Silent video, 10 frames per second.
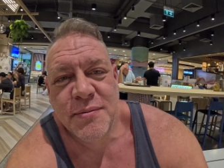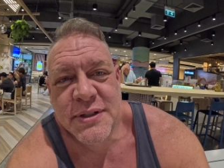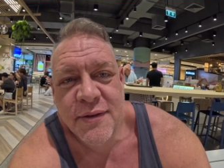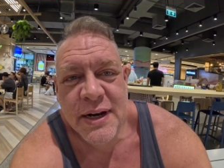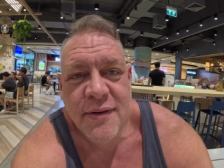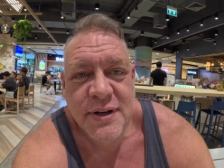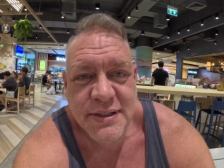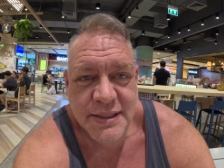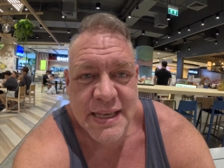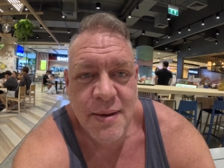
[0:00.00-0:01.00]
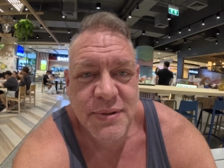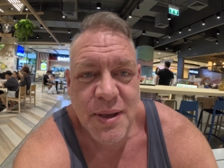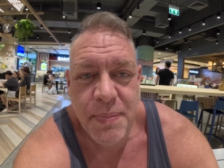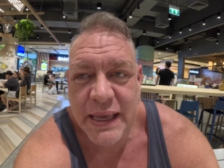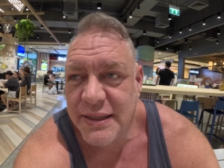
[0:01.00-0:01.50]
from 7-Eleven is the same as
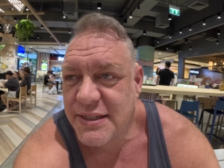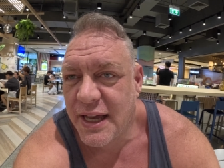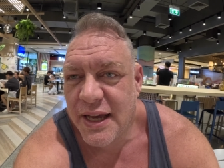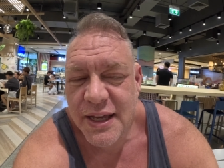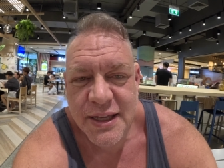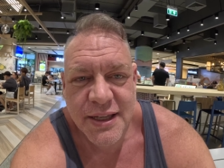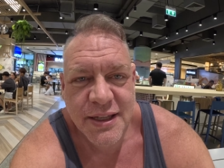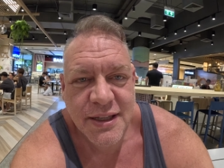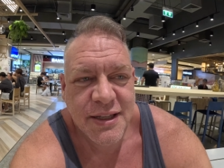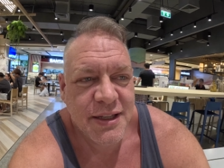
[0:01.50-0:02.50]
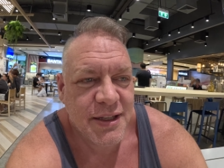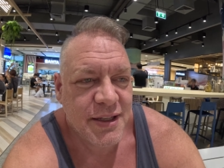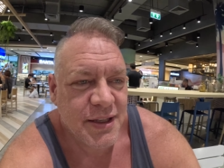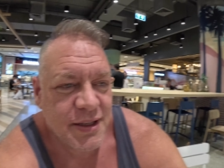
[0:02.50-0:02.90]
a pizza. No, they have this toasty